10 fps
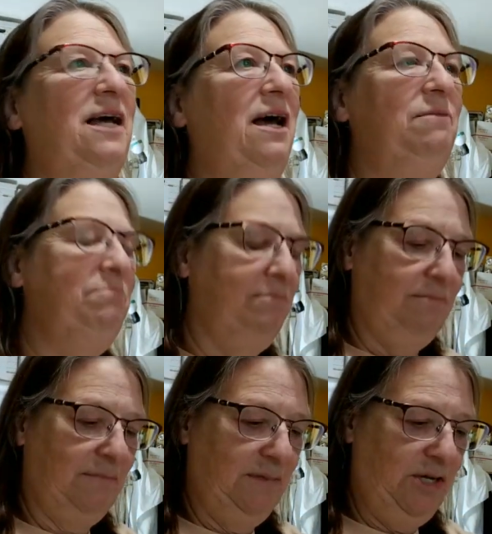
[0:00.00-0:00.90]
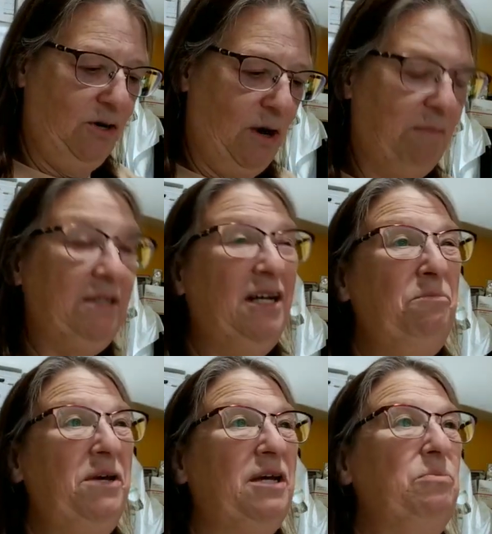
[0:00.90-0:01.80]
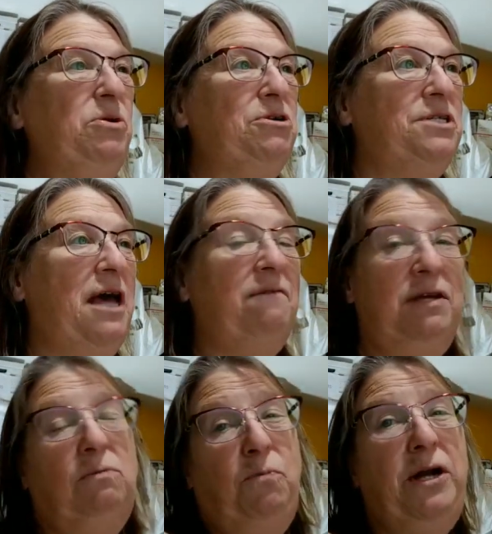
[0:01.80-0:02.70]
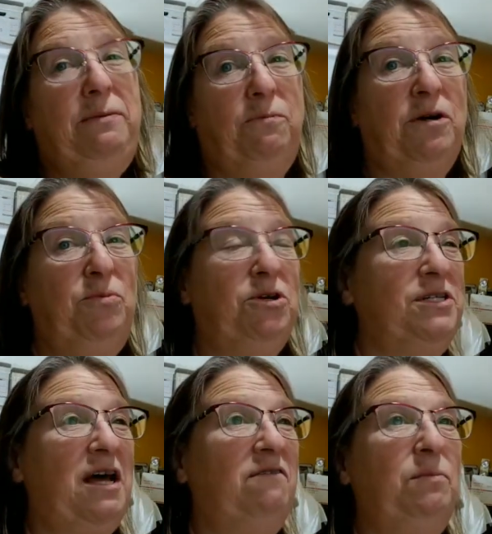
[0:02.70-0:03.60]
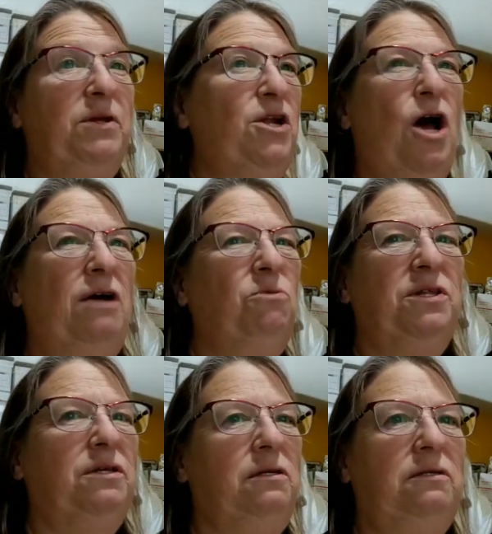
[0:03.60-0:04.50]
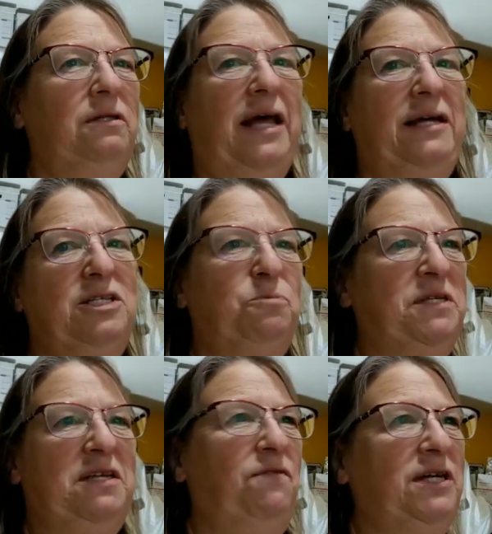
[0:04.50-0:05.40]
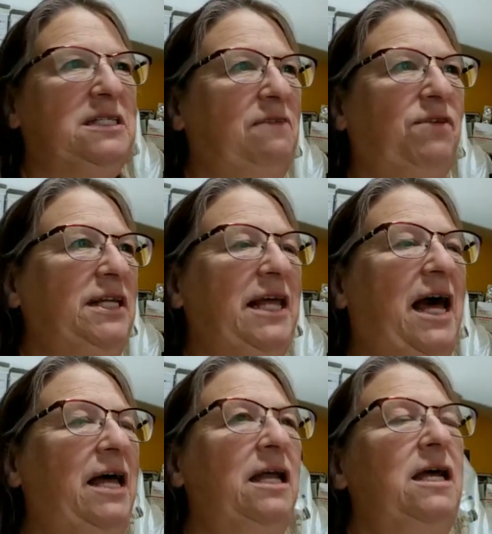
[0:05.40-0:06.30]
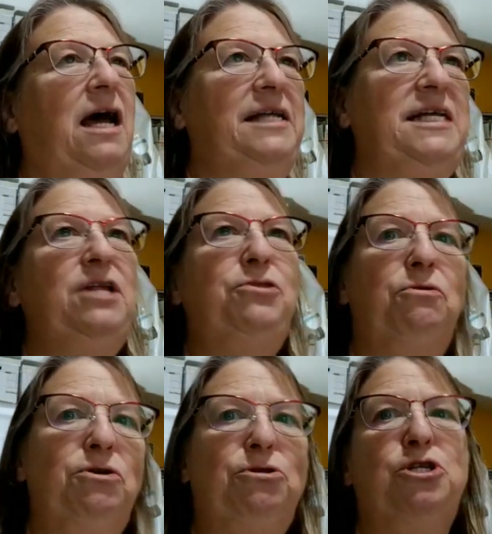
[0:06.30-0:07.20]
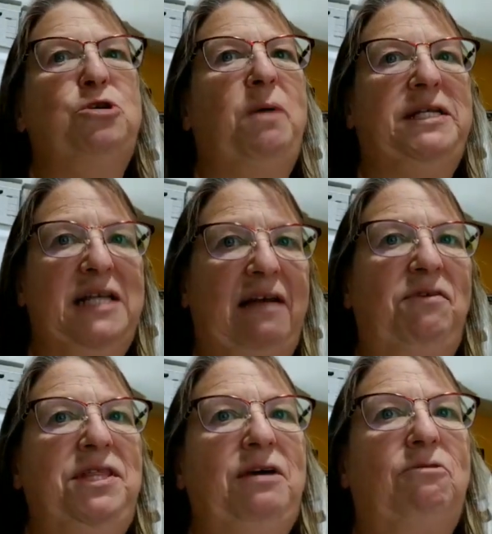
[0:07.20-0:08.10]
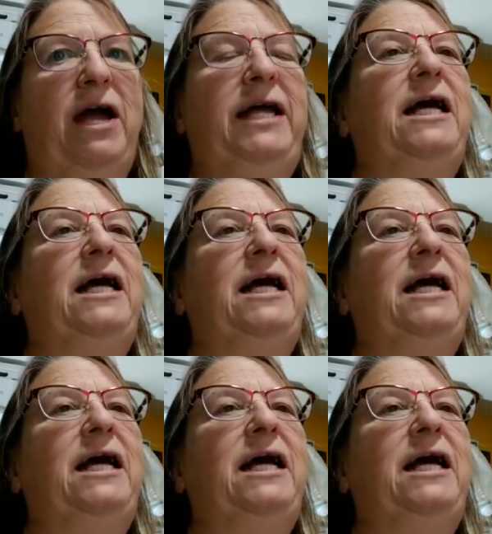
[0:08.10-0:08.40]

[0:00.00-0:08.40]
I'm a little bit computer savvy, pretty computer savvy, but not with like specific stuff like that. I did it through YouTube. I did everything right.